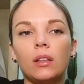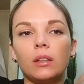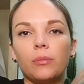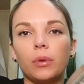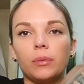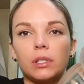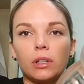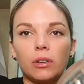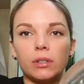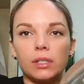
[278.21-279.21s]
the implant
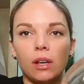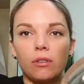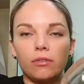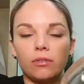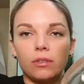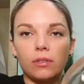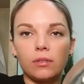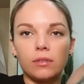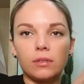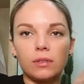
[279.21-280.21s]
material itself,
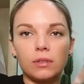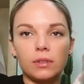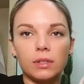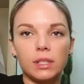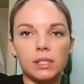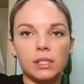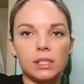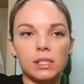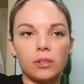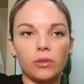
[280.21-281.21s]
this is
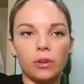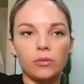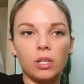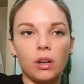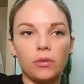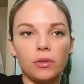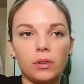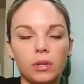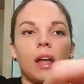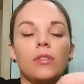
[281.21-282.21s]
the silicone gel.
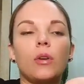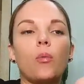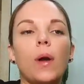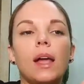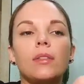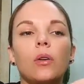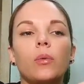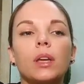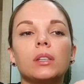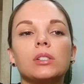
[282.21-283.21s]
The way that
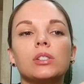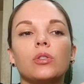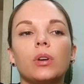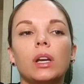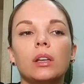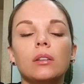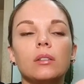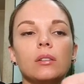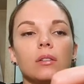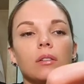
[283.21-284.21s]
we can screen
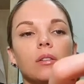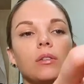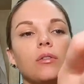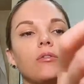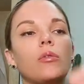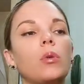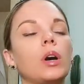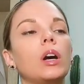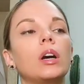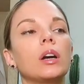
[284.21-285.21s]

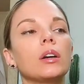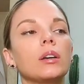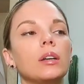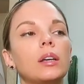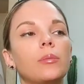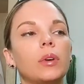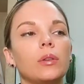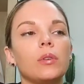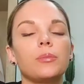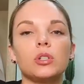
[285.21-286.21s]
for
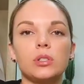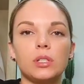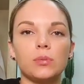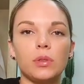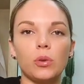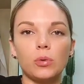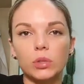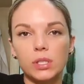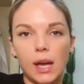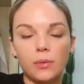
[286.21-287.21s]
implant ruptures is with an
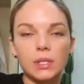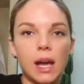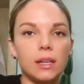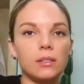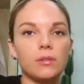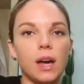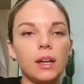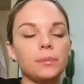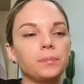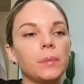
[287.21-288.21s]
ultrasound. I do
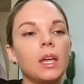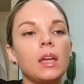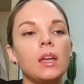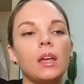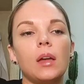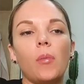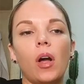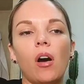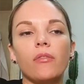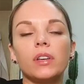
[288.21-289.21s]
that in
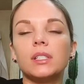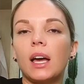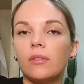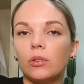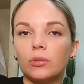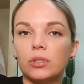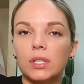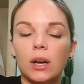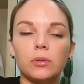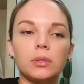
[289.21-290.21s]
my office. I have an
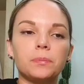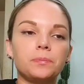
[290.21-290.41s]
ultrasound